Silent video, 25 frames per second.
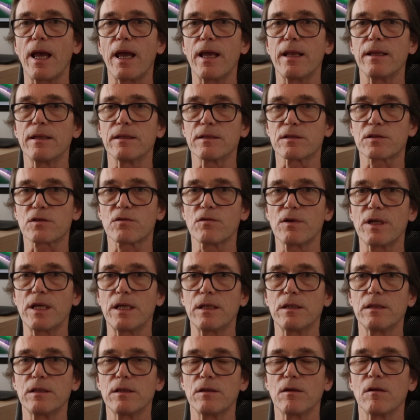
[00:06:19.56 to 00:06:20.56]
and the
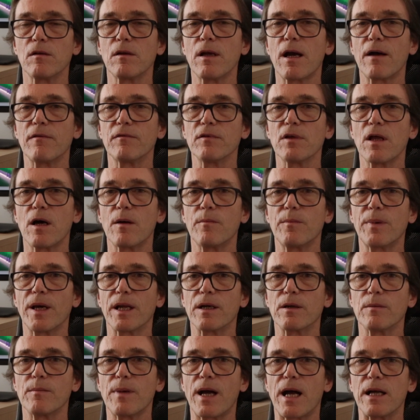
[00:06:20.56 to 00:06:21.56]
screen, you'll have a lot
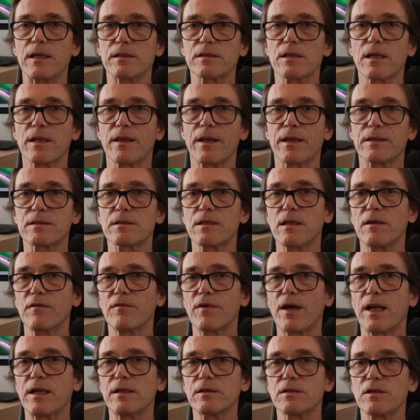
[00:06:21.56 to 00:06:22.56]
better match. That's the
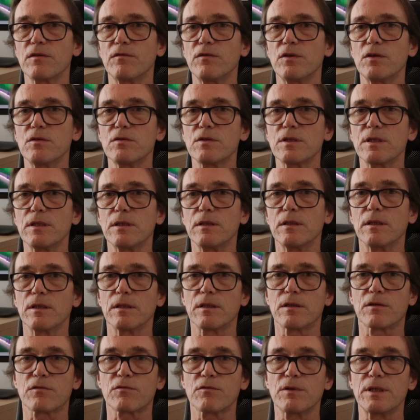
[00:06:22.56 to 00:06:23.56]
advantage of using
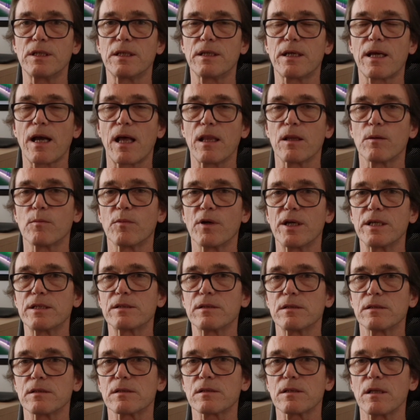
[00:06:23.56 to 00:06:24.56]
the three
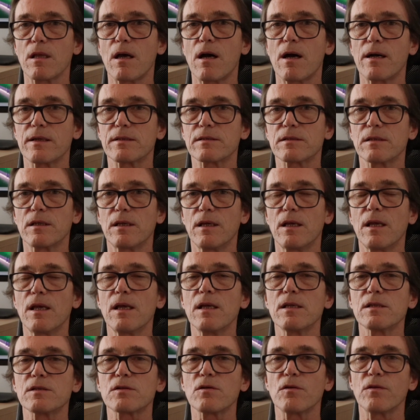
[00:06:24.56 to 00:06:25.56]
calibration slots
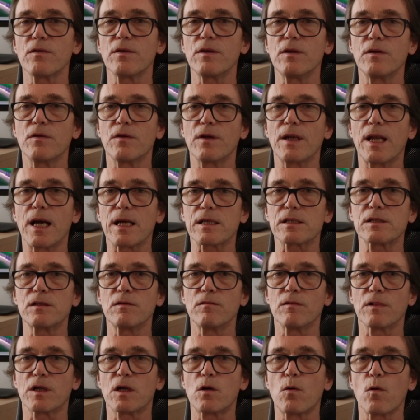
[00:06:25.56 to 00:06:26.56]
so that you can
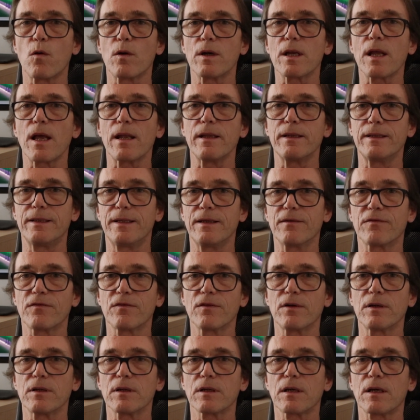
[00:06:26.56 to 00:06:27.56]
actually record
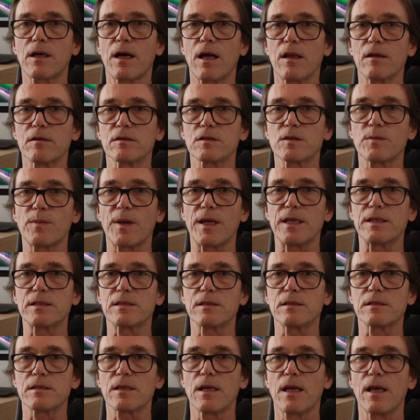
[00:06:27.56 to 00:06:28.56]
different color
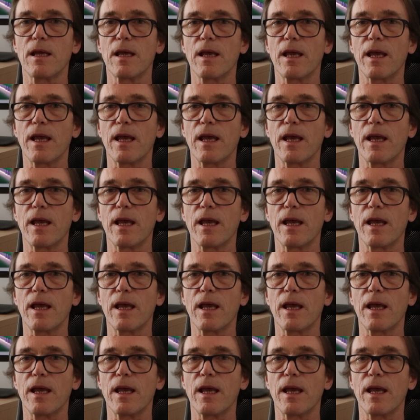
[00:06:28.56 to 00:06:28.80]
spaces